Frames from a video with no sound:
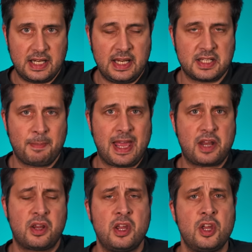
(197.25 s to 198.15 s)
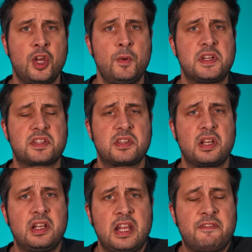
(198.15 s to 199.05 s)
He's a man who is the
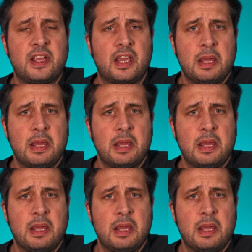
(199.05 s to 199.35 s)
living